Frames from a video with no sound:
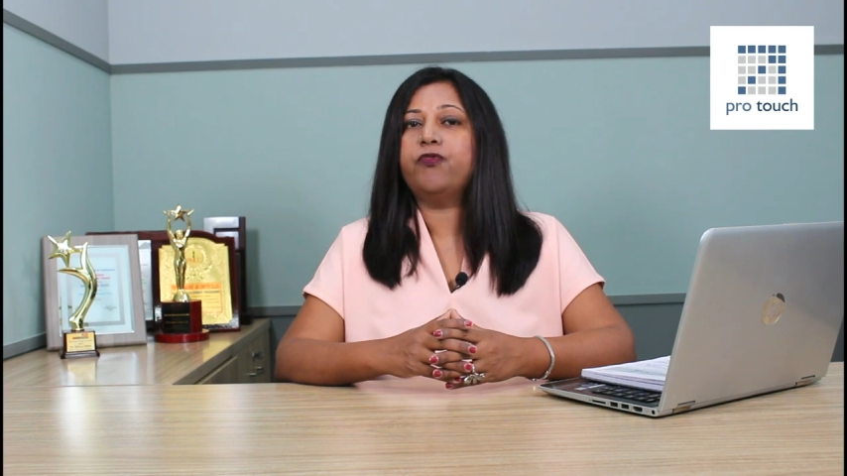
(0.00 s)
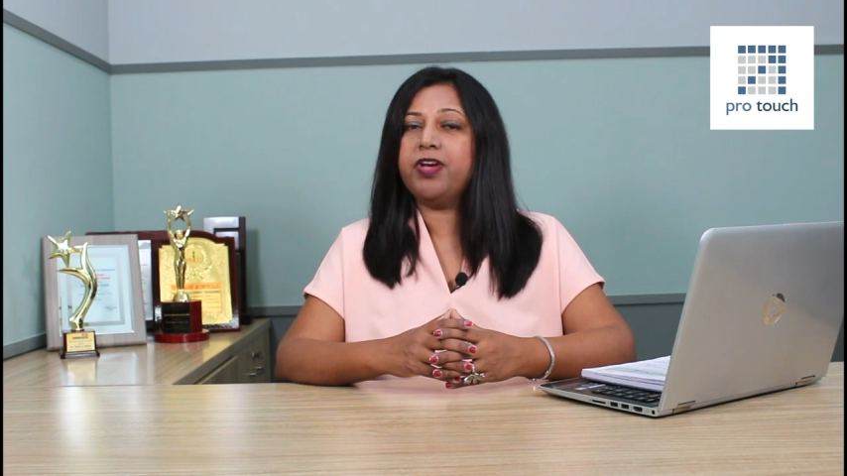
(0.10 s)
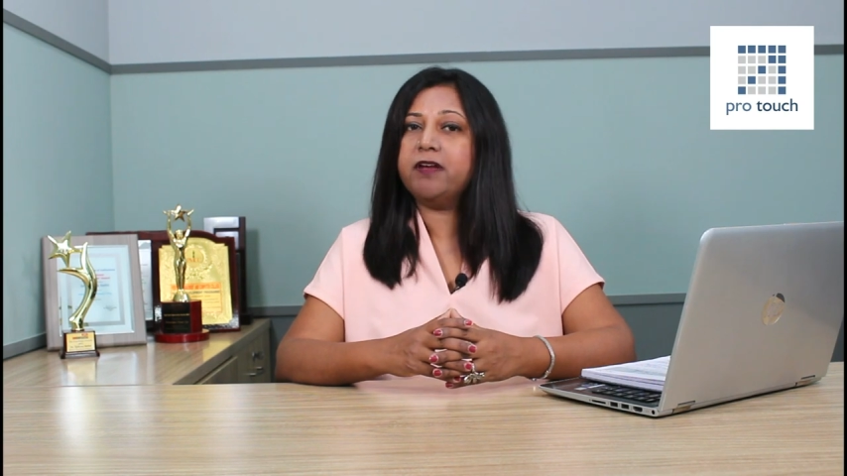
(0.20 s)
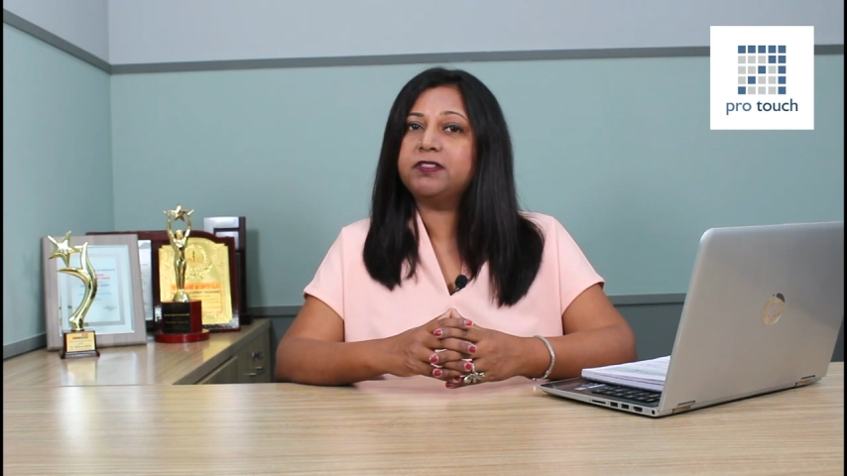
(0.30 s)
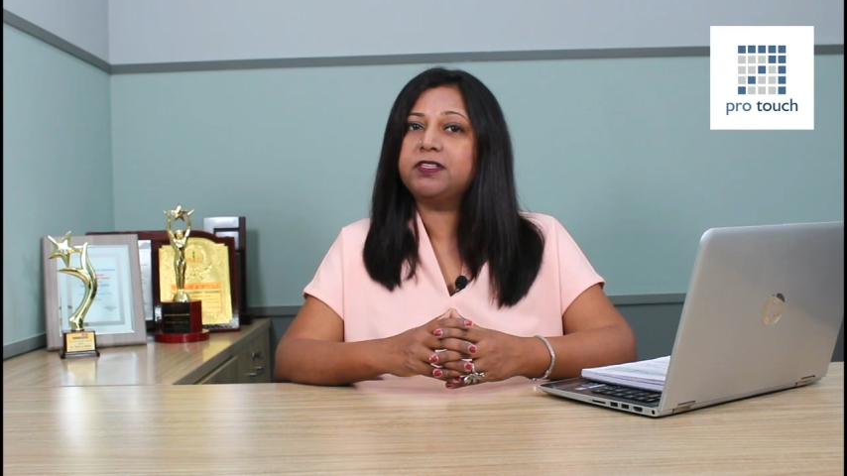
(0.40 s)

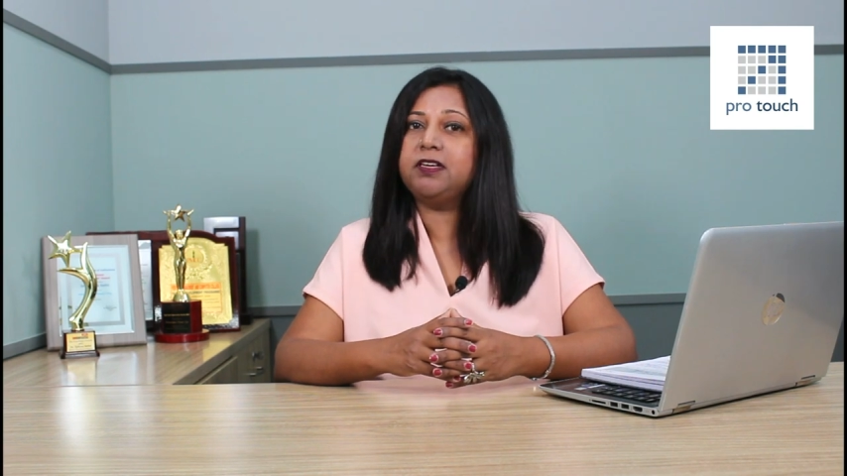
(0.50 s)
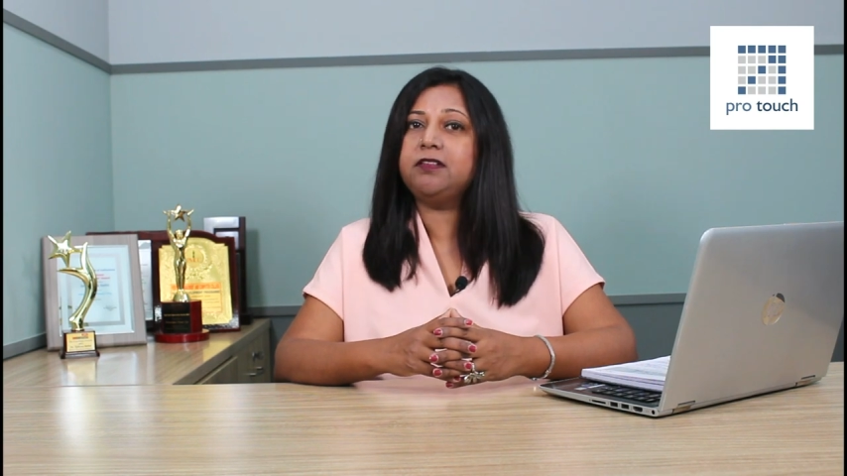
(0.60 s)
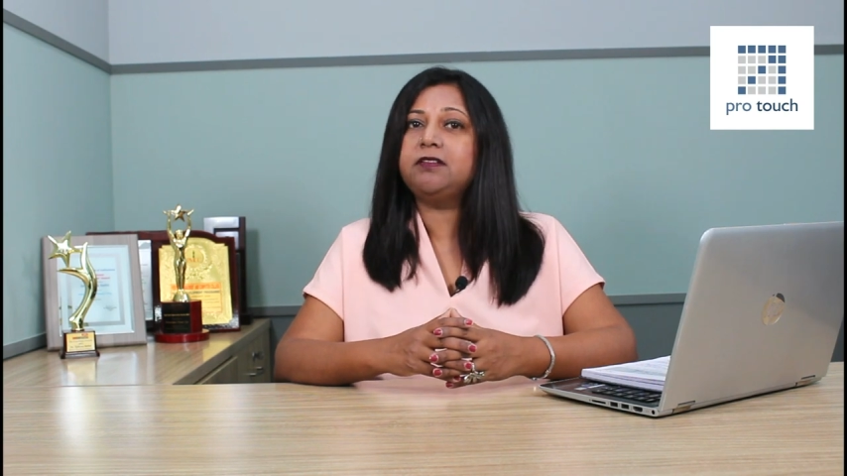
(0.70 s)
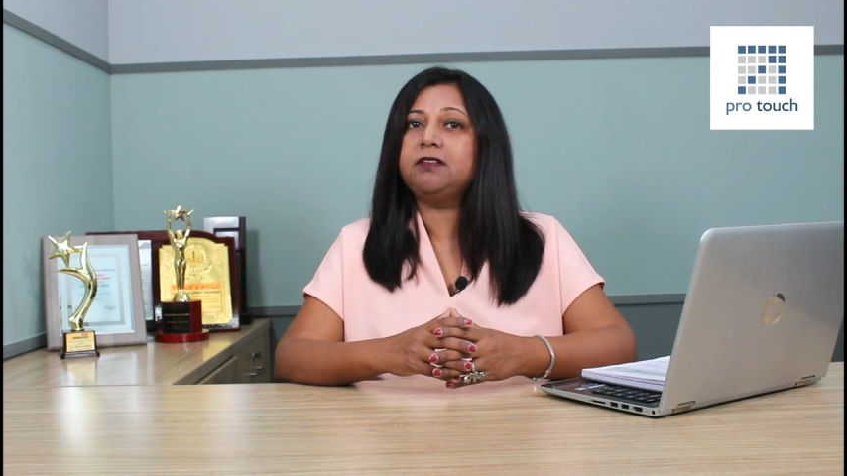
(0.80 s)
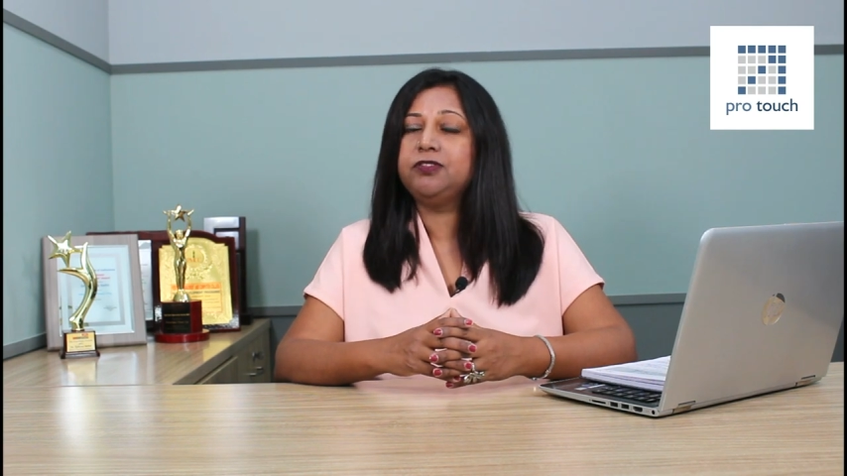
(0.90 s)
we have
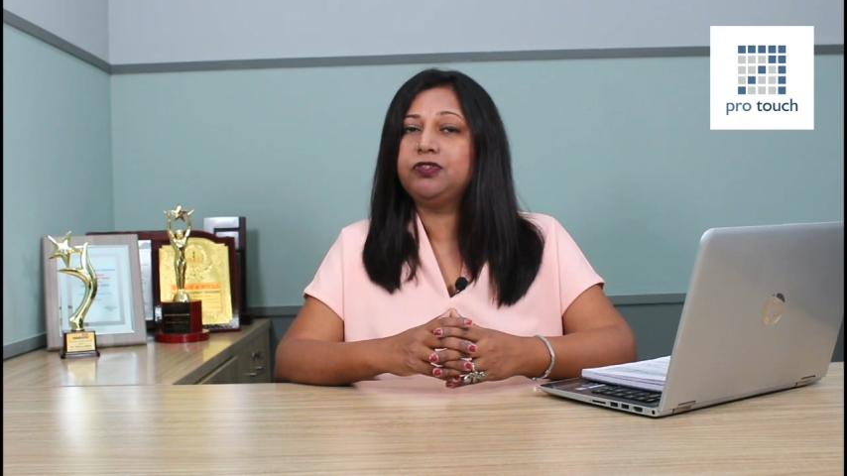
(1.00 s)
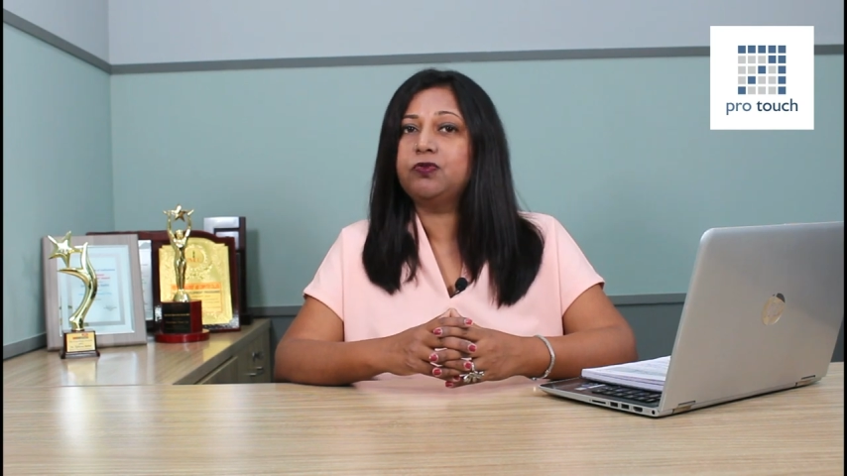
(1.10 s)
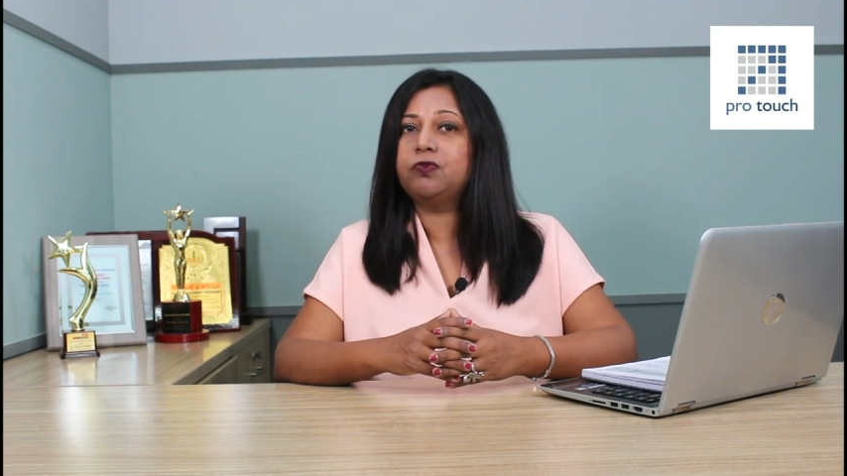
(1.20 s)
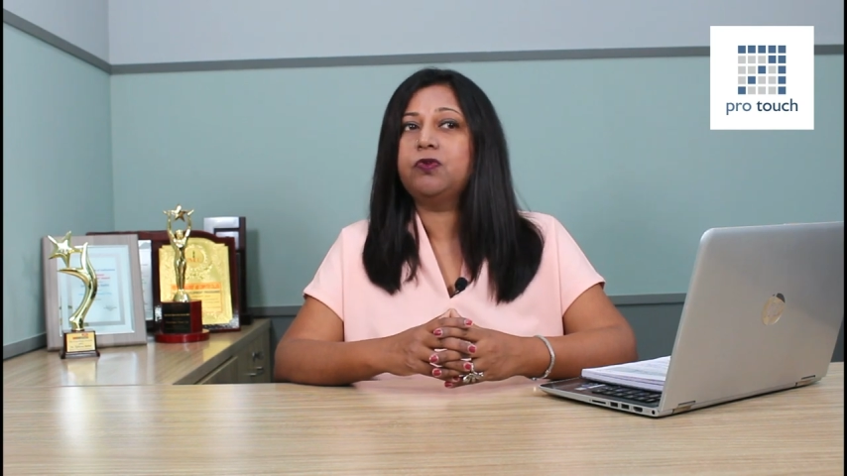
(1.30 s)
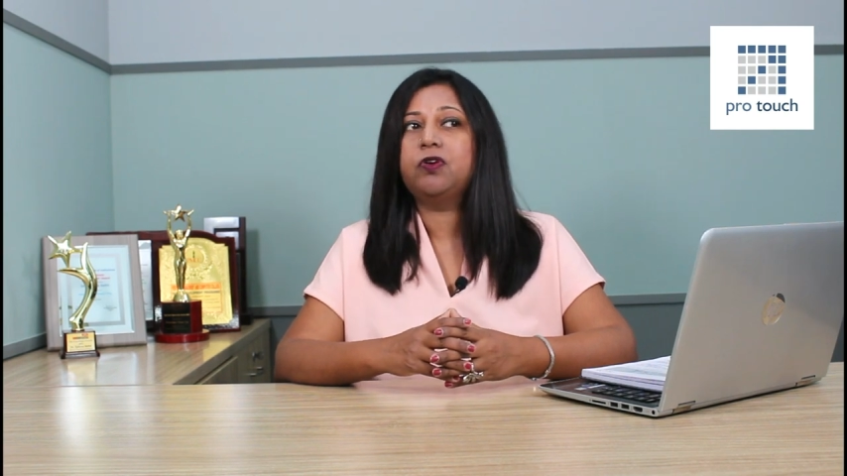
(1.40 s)
seen
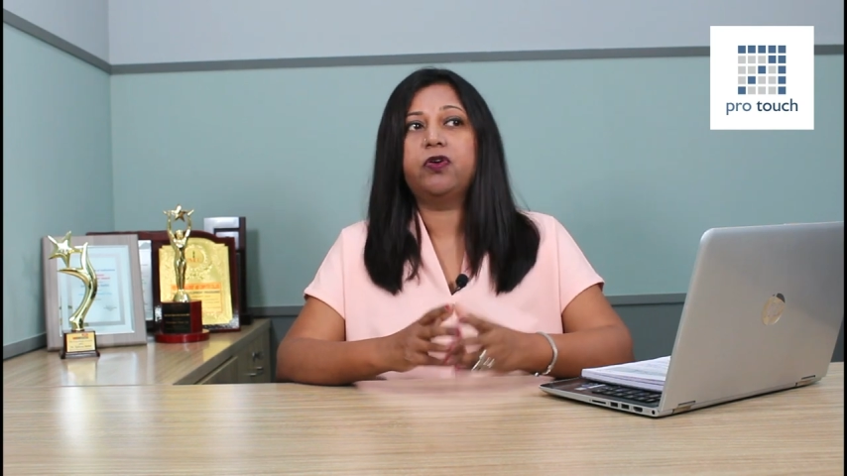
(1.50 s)
you